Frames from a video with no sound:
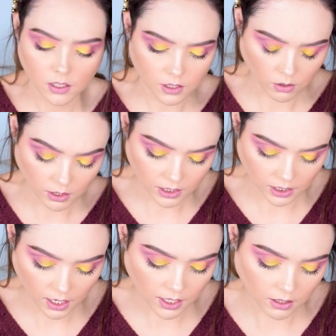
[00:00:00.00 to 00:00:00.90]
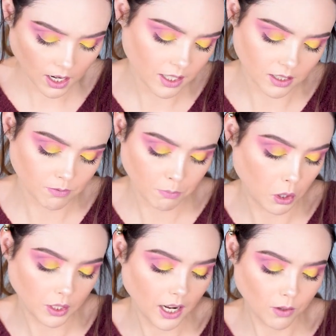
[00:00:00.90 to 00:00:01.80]
So let's see, I can I can
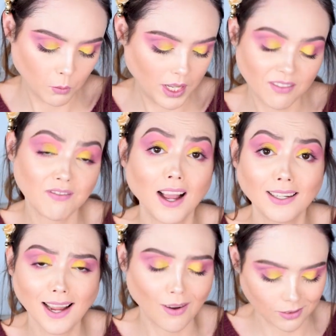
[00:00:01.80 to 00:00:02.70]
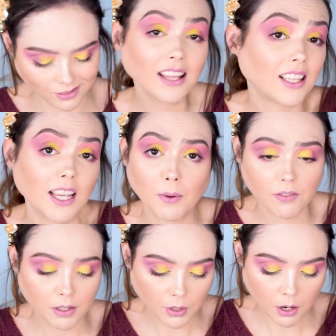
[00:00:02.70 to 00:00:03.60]
pull it out and we can find out. I
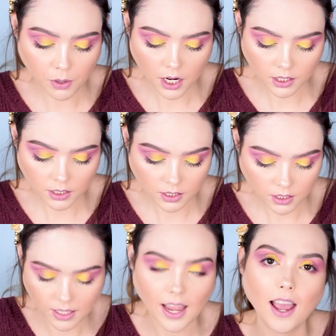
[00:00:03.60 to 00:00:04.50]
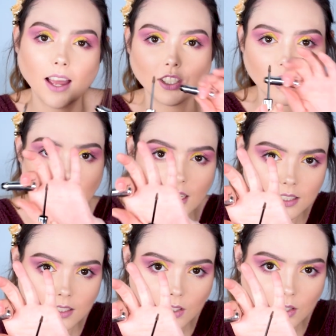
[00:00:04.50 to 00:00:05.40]
Benefit brow products. Yeah, just a
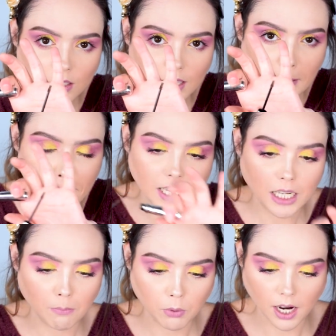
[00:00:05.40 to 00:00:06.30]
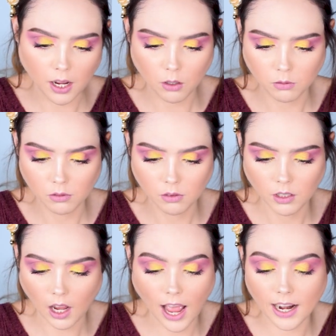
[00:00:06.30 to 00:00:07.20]
nice little like medium brown.
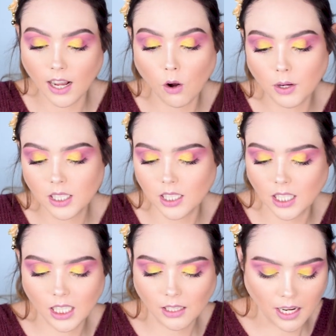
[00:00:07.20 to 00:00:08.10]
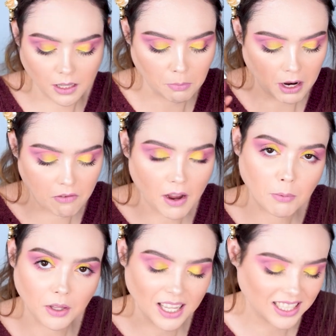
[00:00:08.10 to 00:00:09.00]
And I always need like the brow
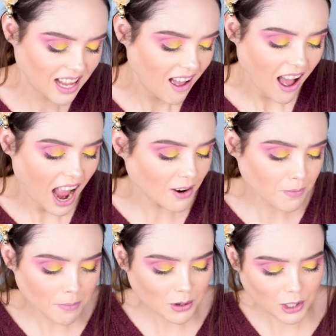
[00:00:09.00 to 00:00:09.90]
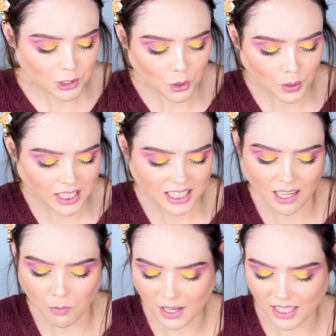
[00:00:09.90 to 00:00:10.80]
fiber things. I remember their choices
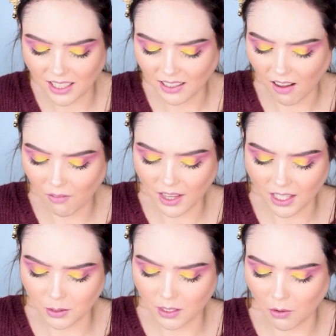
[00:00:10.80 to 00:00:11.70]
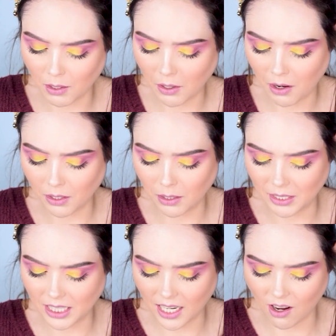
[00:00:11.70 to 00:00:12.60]
I wasn't in love with. This was the only one I really
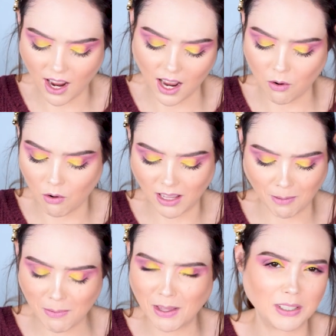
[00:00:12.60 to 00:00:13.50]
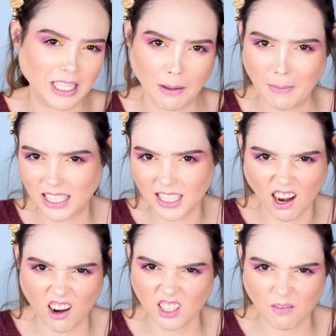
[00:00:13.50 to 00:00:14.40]
was like, okay, cool. Like maybe there was like a
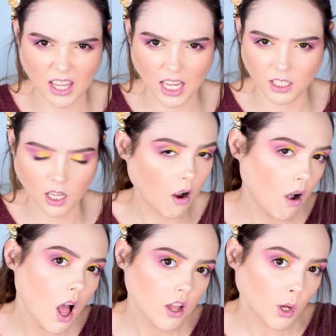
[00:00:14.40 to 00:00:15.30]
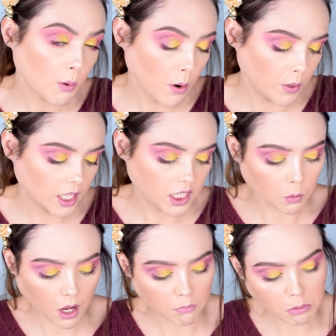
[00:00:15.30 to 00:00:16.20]
mascara or something. So, so I went with this
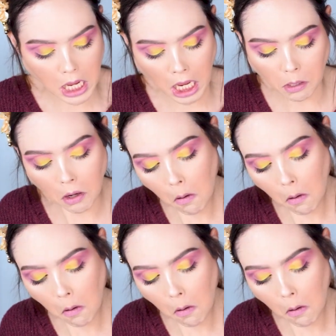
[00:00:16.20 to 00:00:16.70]
one, but